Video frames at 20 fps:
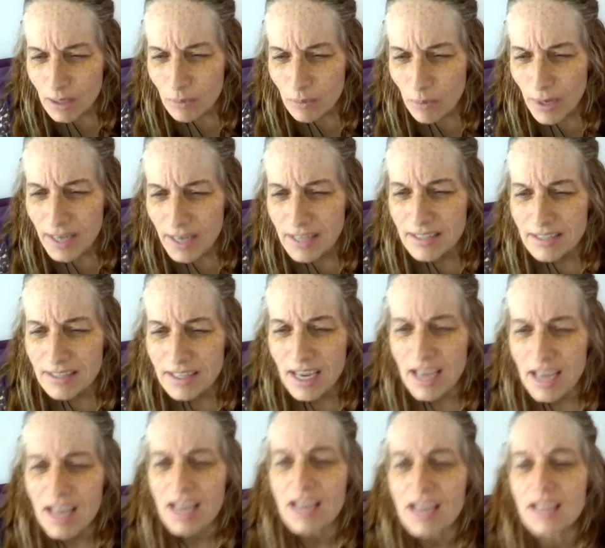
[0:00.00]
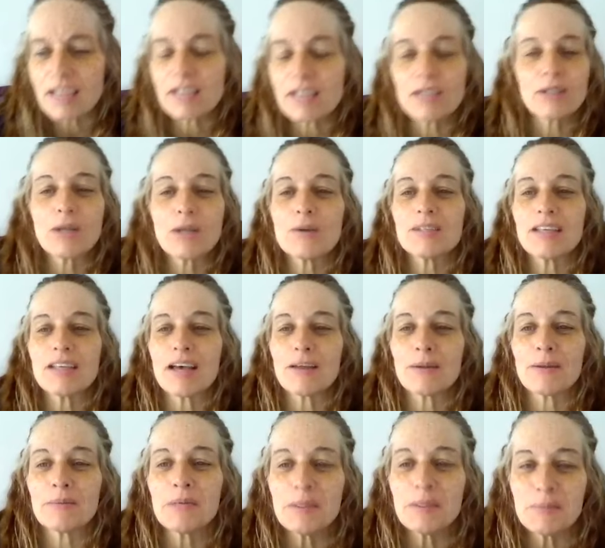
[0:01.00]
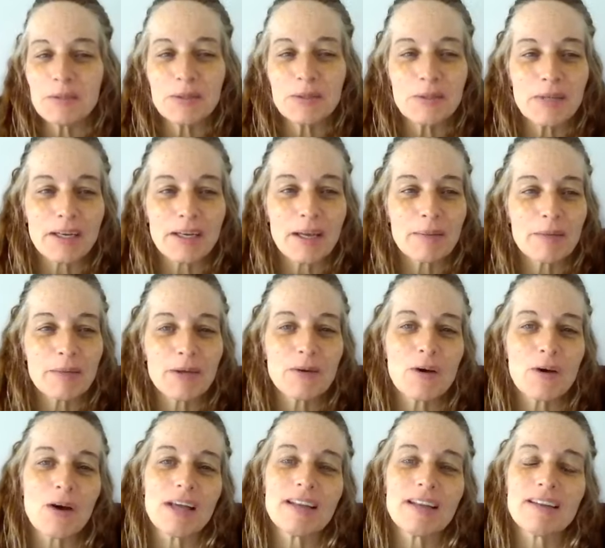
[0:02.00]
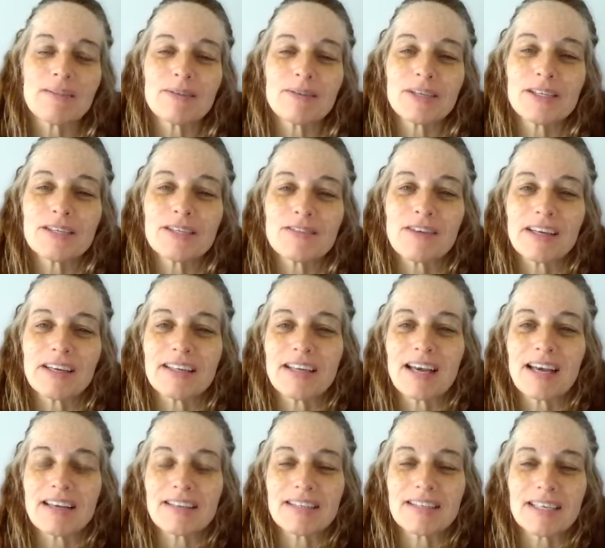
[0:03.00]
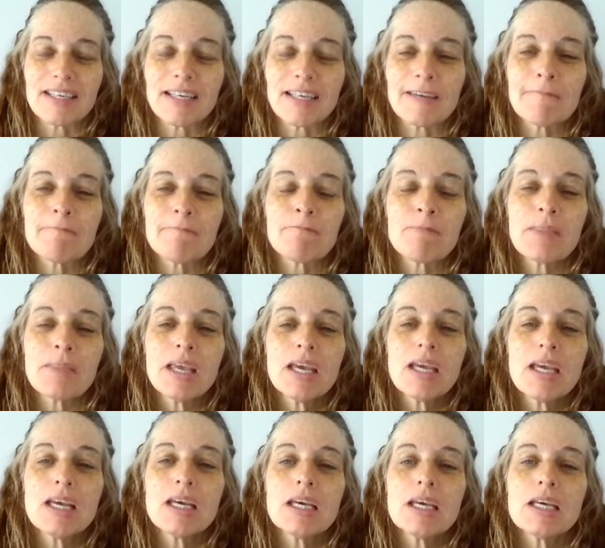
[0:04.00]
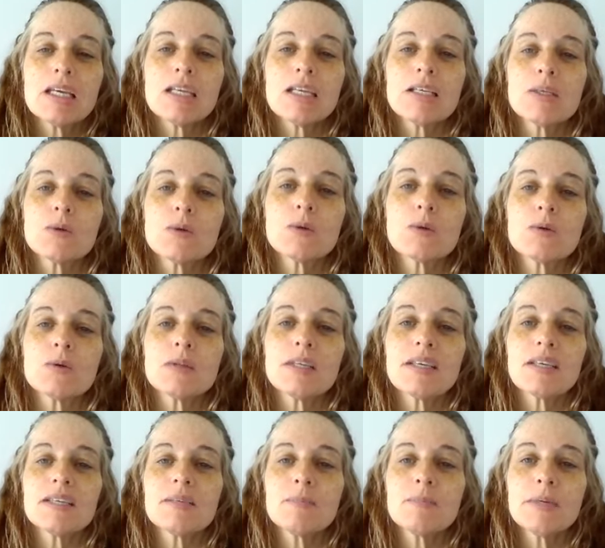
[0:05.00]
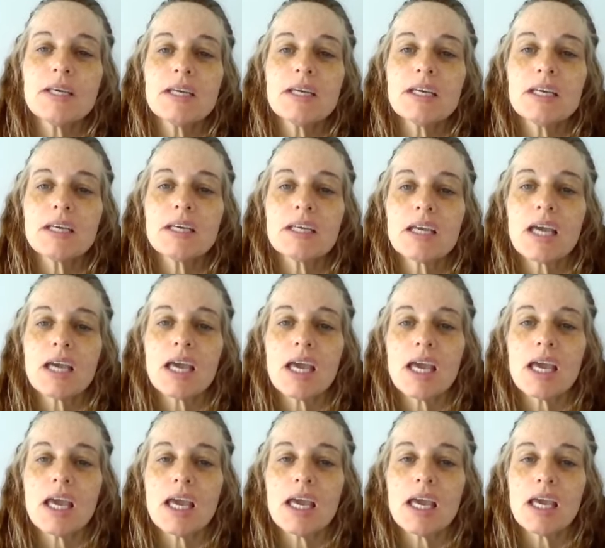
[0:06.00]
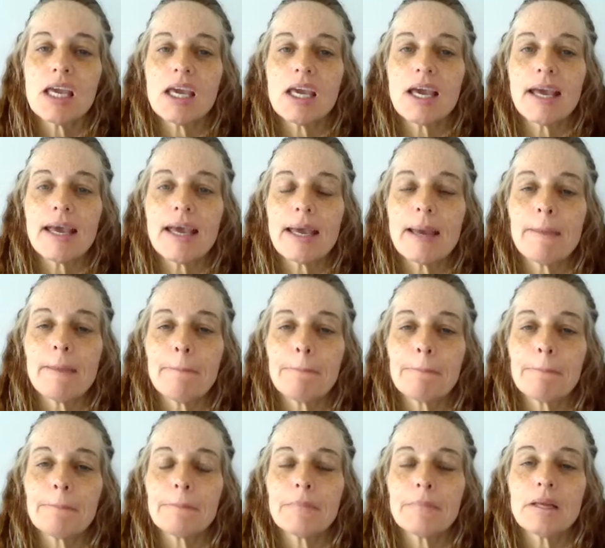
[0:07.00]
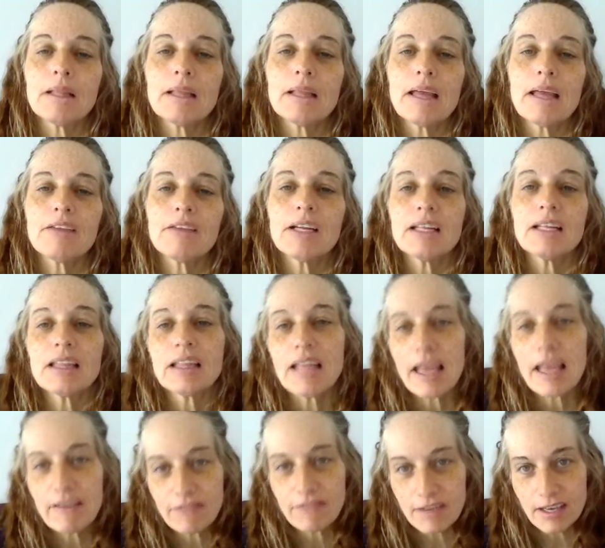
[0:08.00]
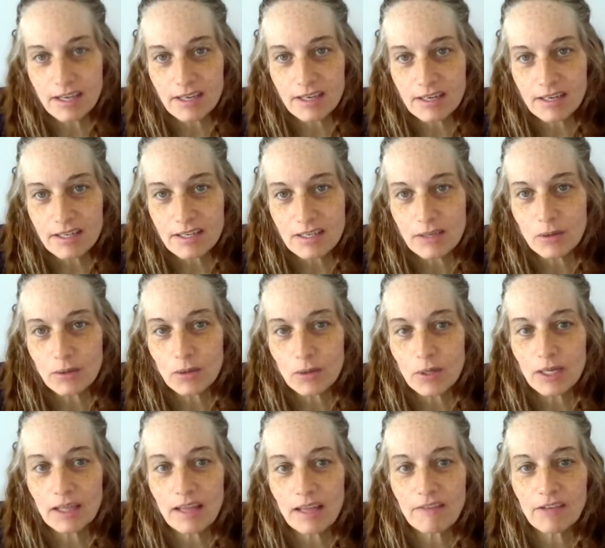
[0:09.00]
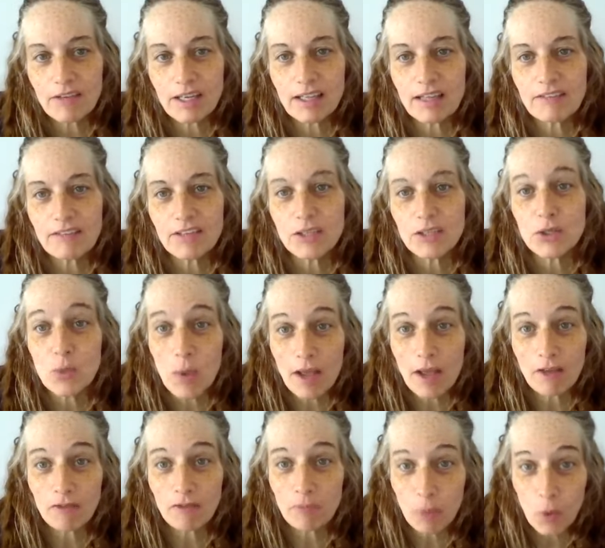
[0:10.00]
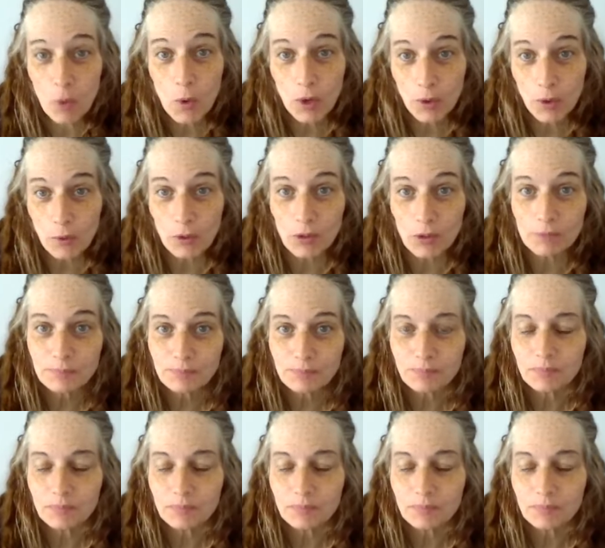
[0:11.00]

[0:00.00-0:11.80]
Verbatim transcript: Brenda and loads of other people who are coming on, which is fantastic. So this being a 1111 um, or 111112 portal,